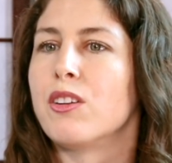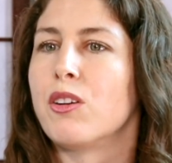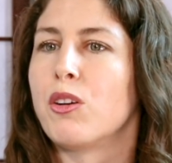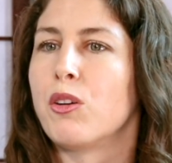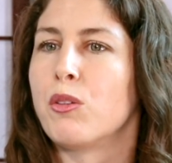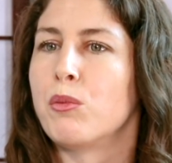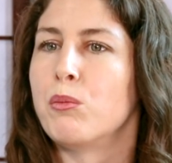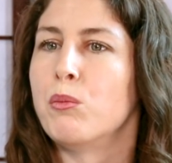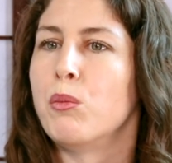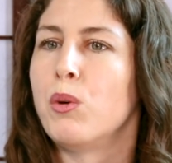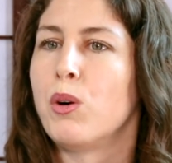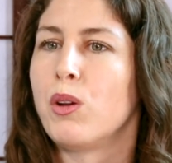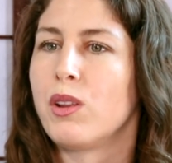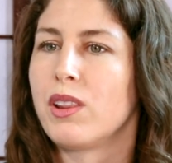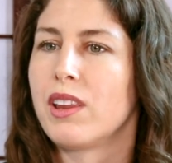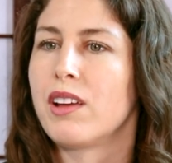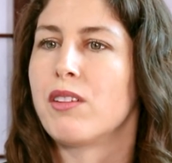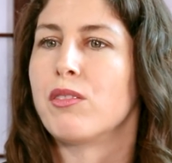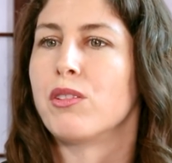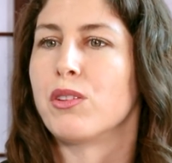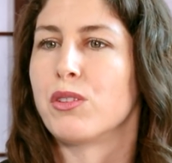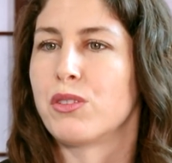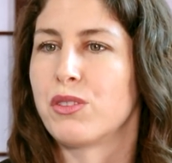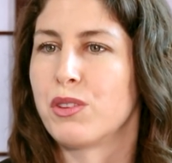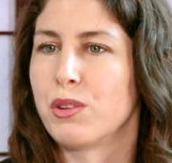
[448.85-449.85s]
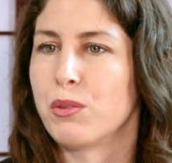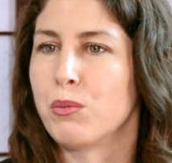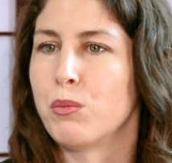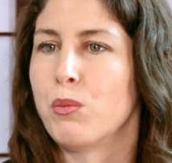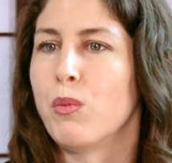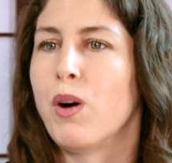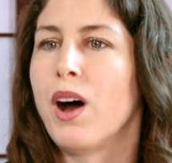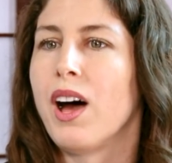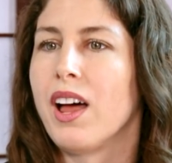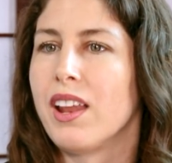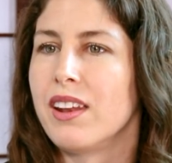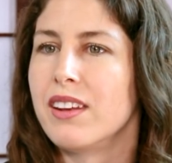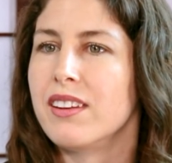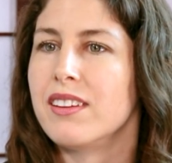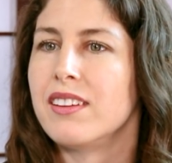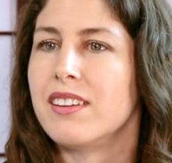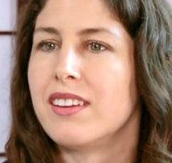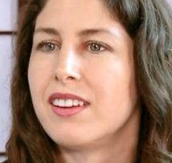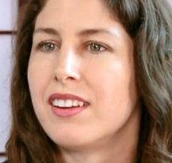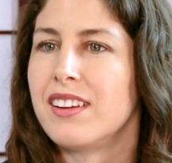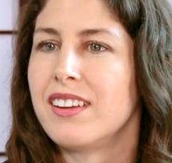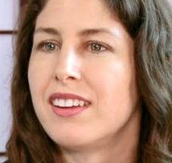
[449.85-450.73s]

on more levels than one